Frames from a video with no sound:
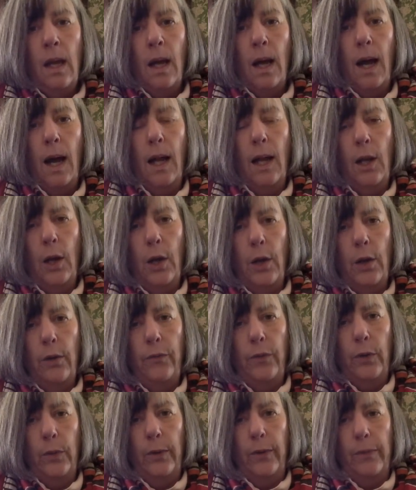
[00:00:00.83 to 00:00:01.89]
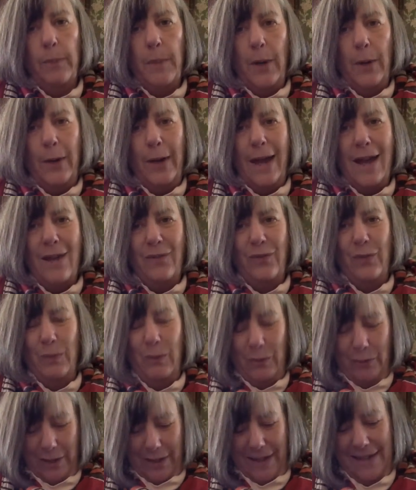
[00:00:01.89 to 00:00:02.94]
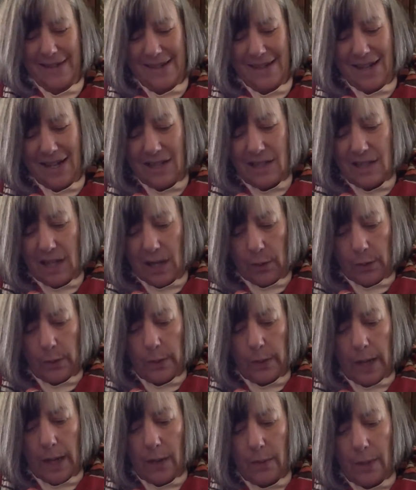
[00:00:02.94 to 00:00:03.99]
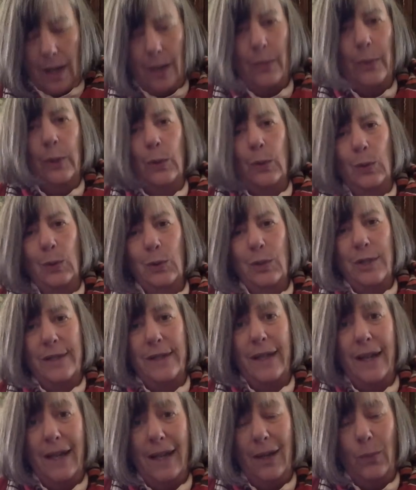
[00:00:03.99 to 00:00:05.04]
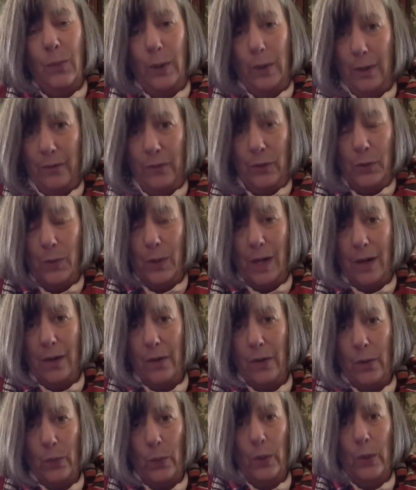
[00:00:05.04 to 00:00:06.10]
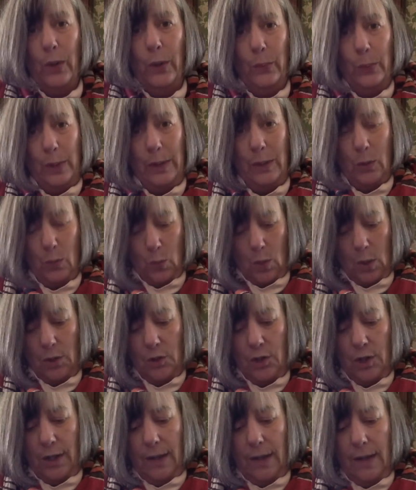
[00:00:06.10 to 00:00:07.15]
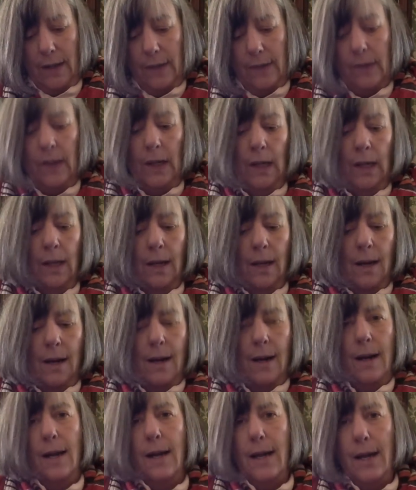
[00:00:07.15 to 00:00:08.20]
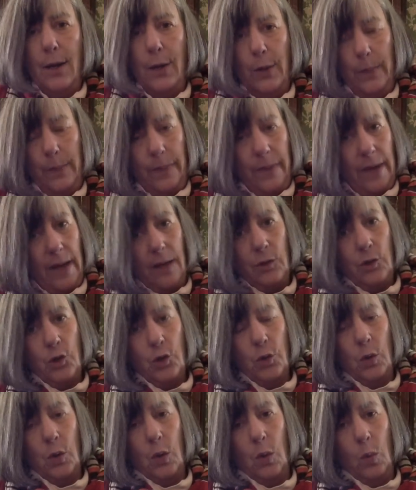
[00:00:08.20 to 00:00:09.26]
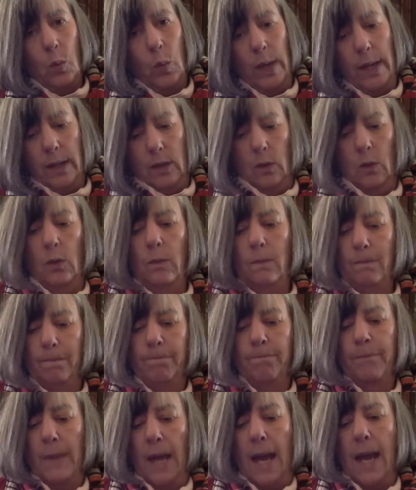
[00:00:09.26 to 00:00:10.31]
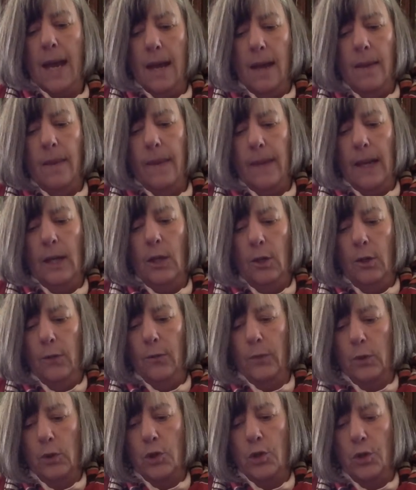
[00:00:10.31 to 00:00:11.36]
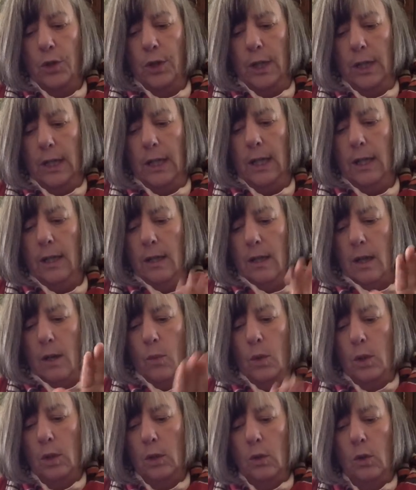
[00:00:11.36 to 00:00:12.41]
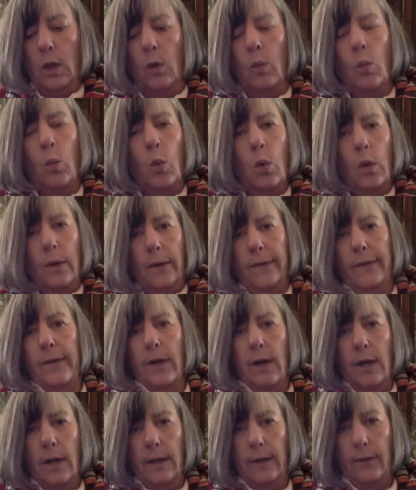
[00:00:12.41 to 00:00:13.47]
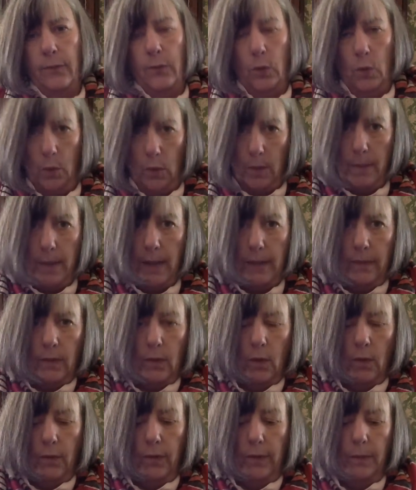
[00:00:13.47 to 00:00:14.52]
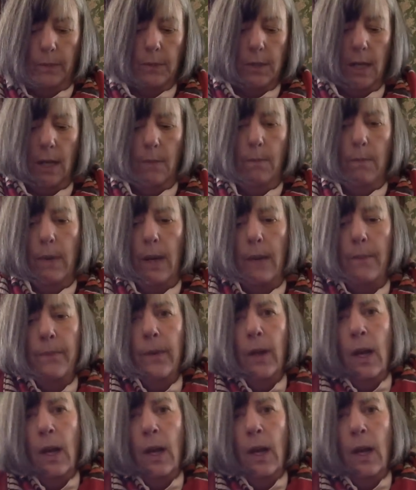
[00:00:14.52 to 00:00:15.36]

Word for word: Hello, viewers. Marianne from Revealing Light Tarot. How are we all today, wherever you are in the world when you're watching this? I hope that you're well and thank you for tuning in. I want to look at water signs for the month of September.